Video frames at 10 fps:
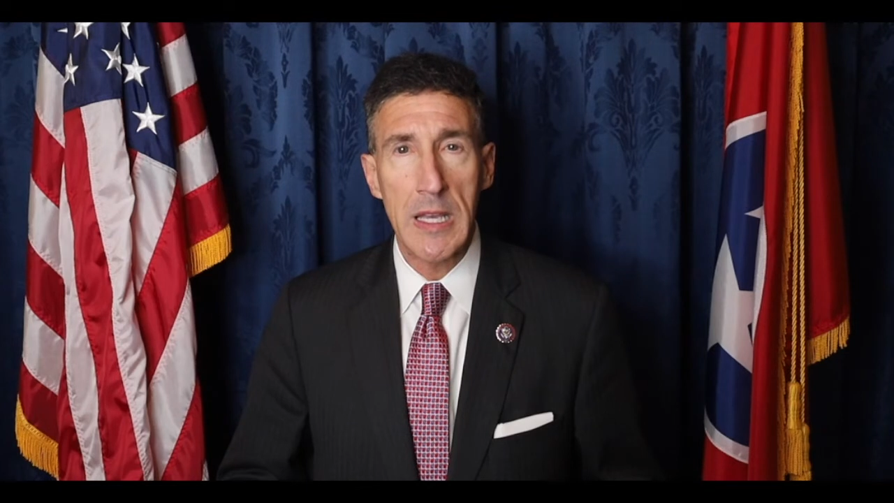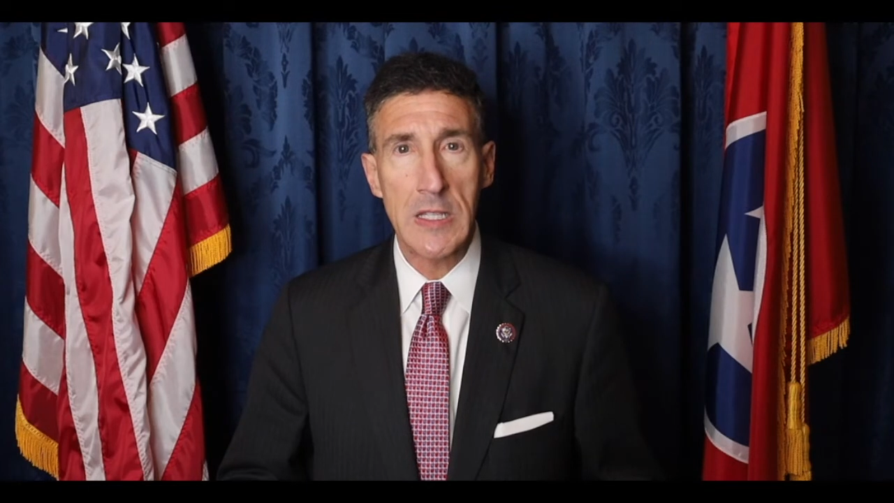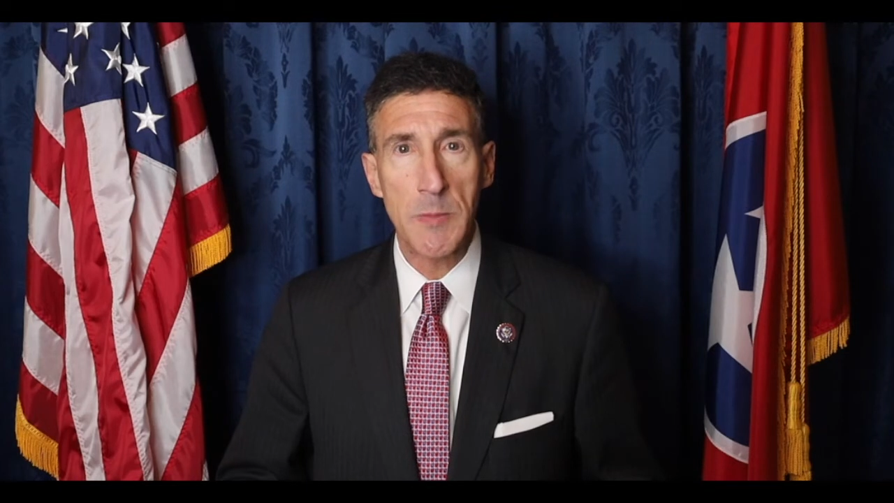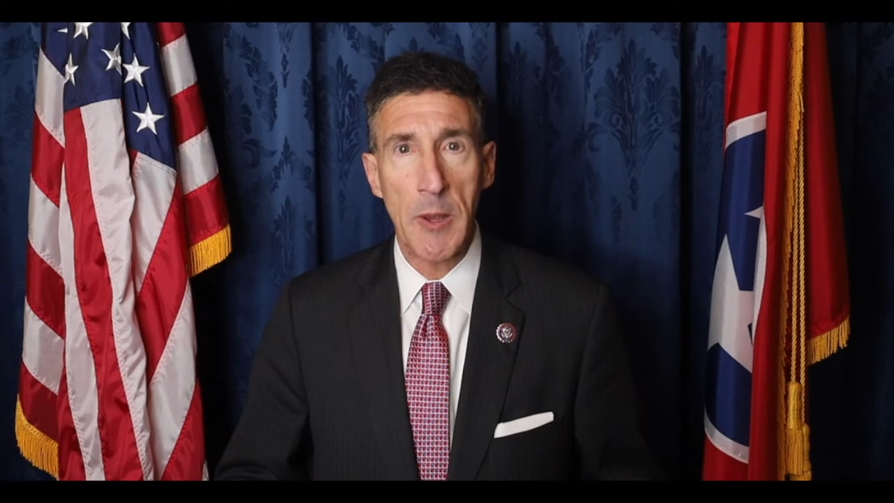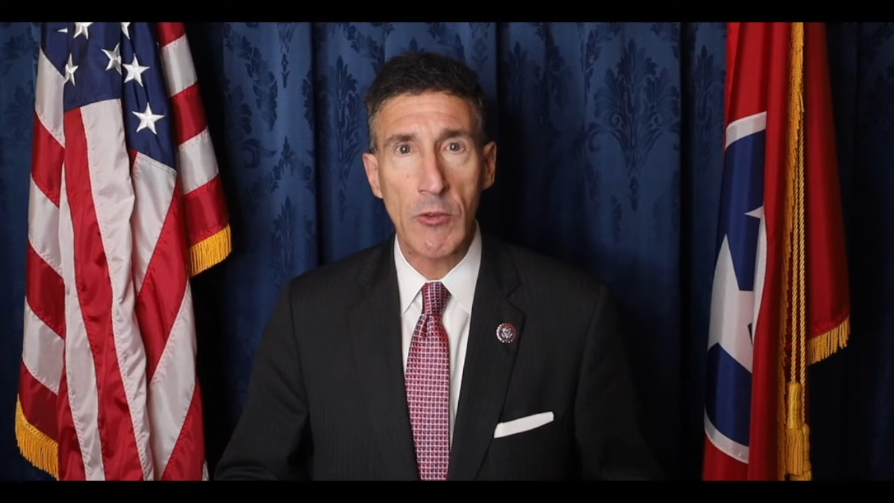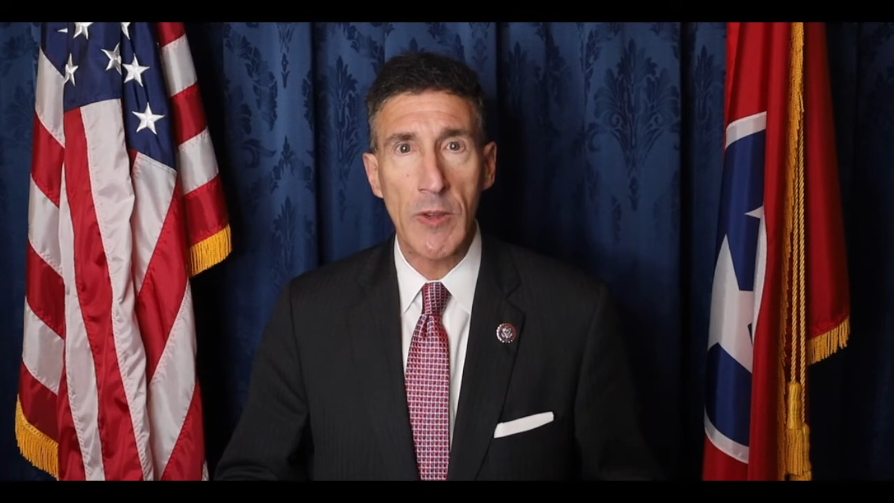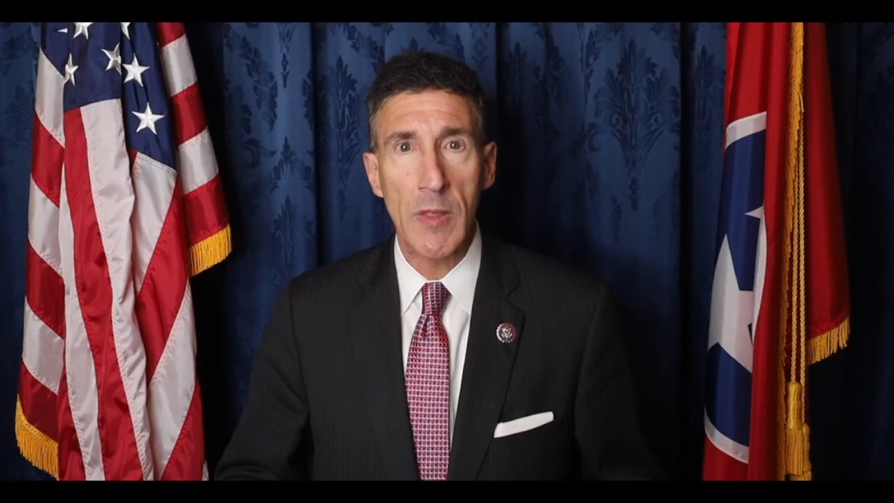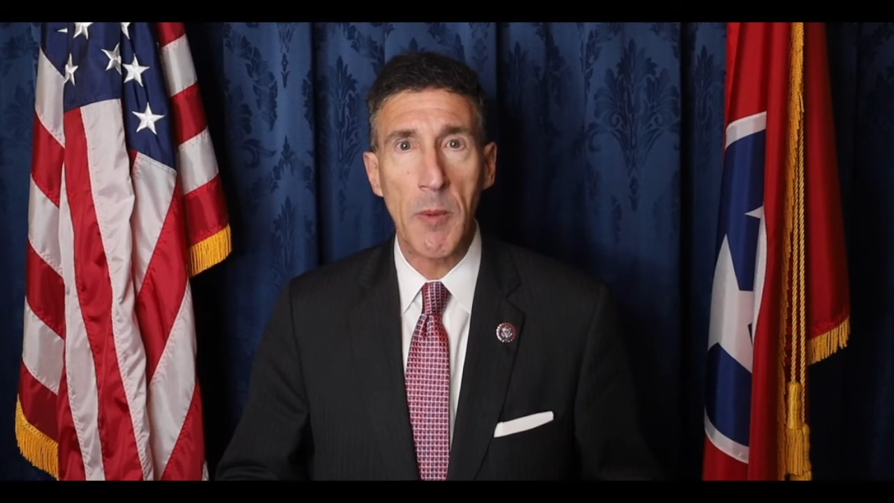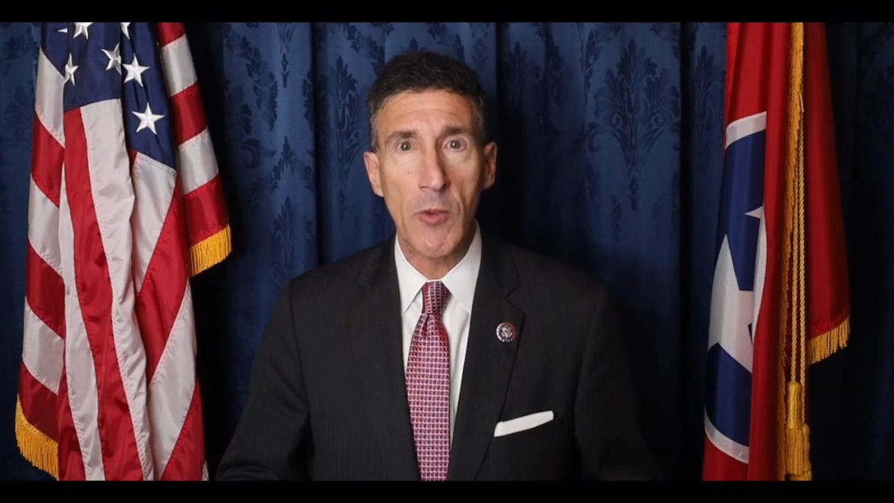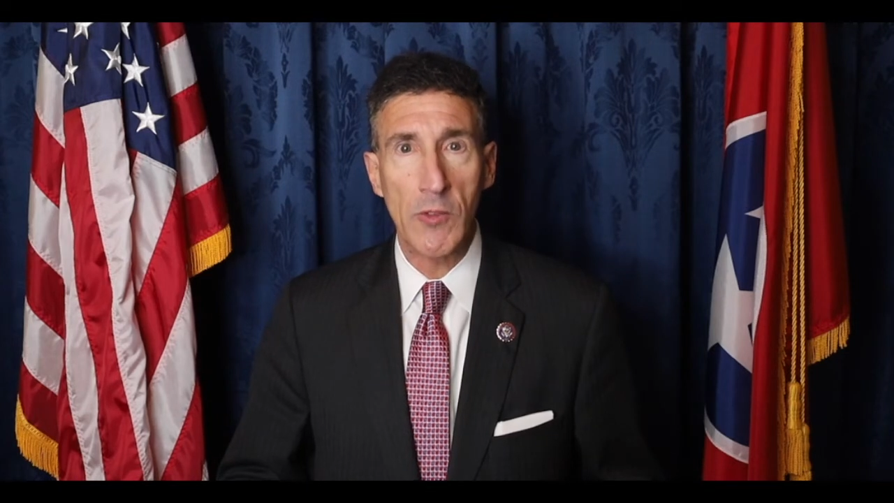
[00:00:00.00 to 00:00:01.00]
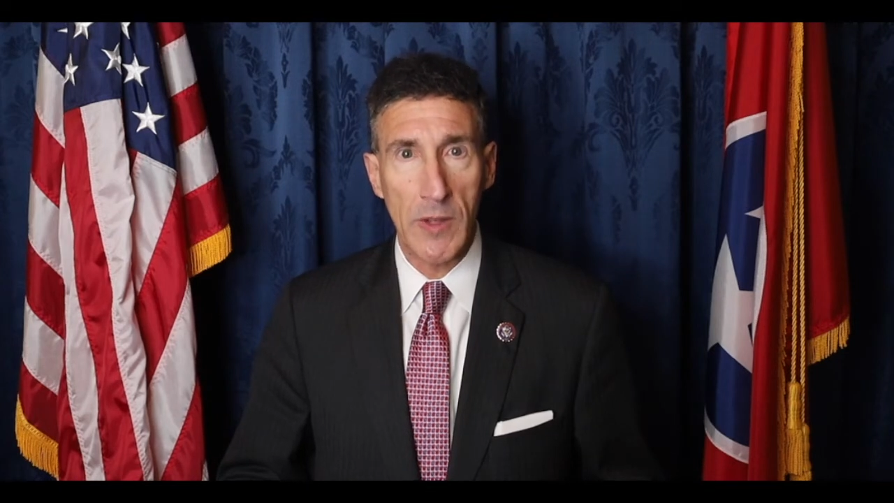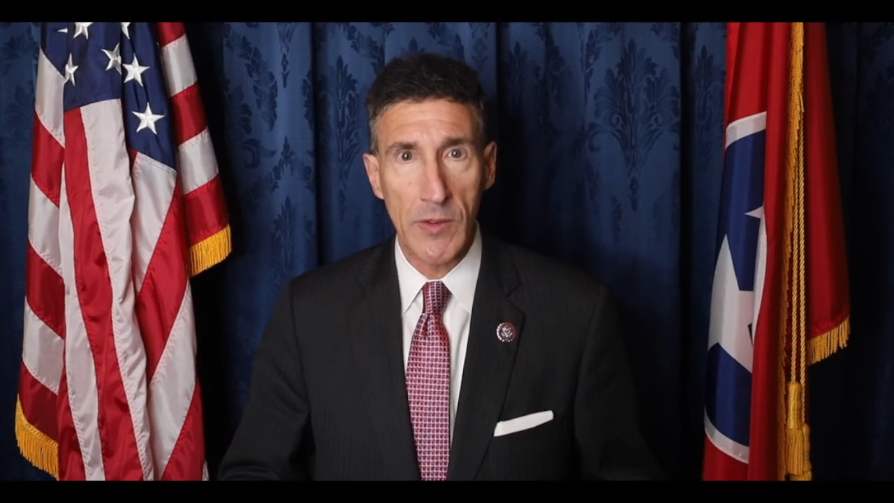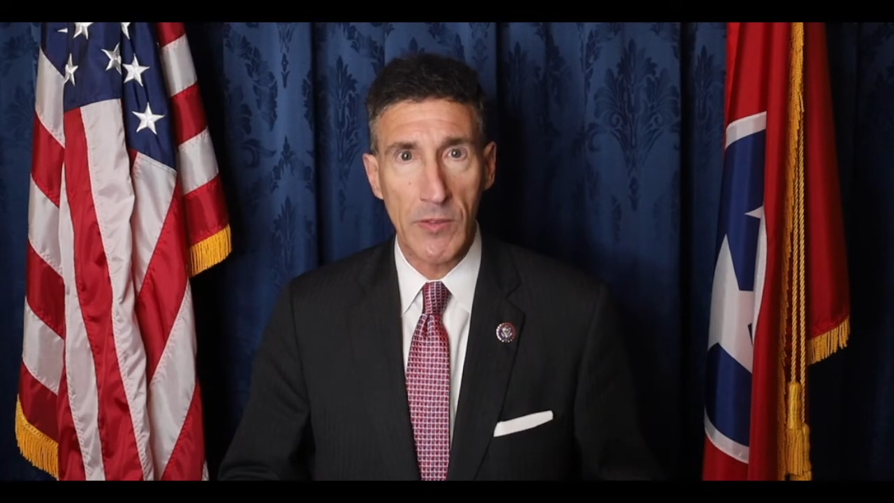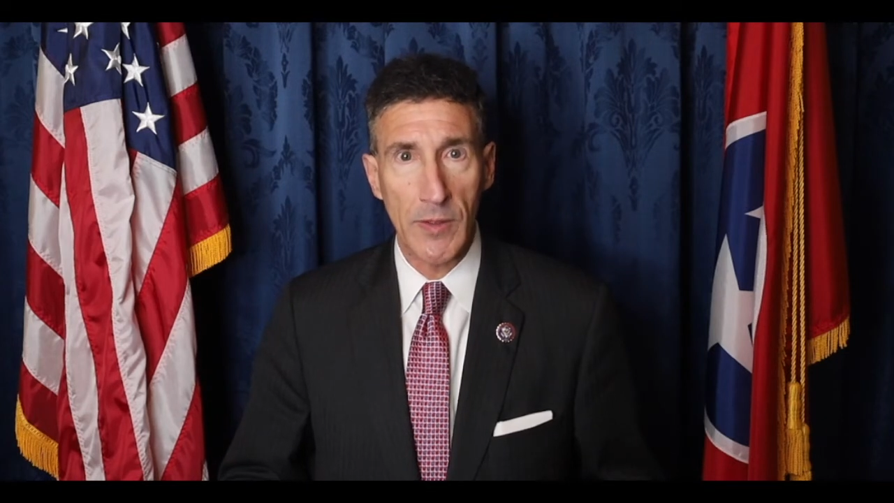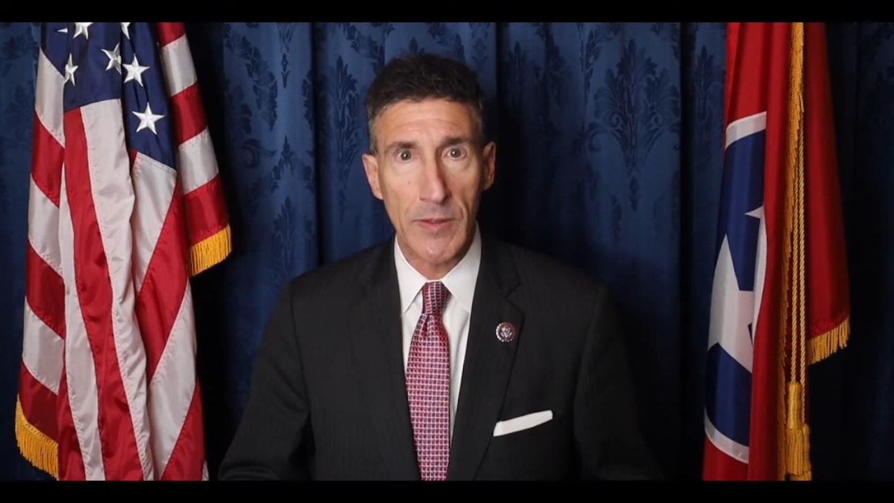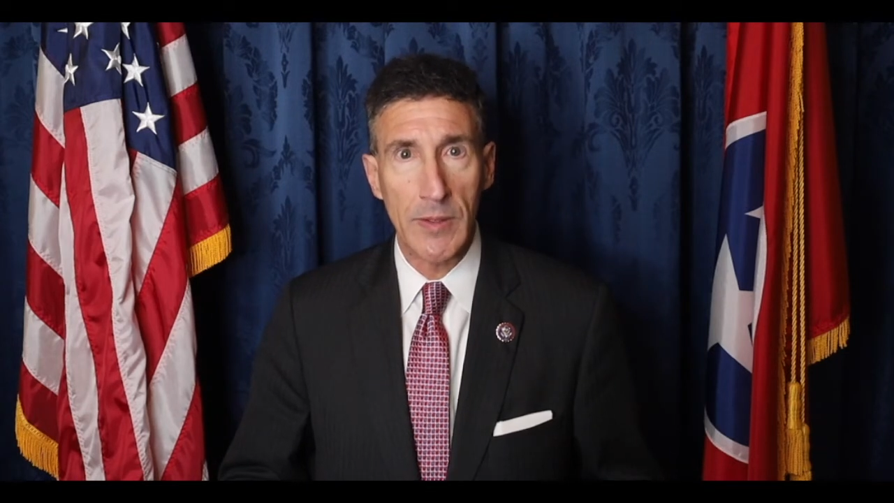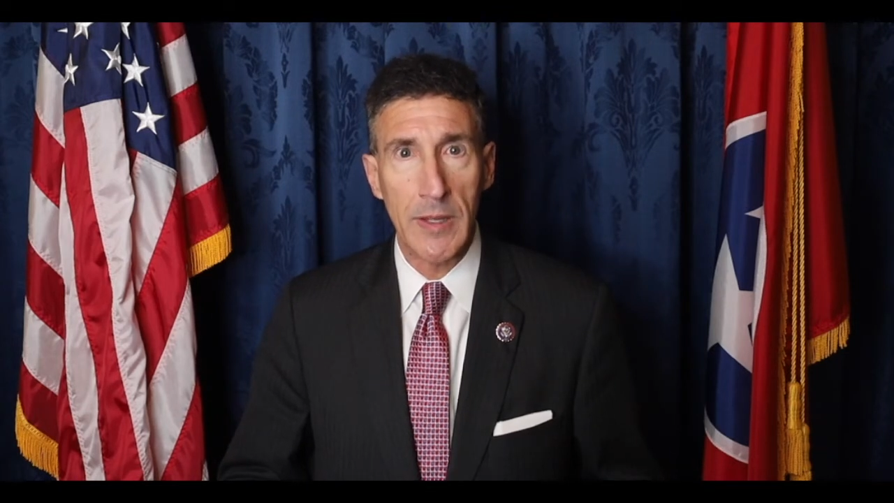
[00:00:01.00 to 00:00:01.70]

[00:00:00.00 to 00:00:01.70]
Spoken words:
especially the most innocent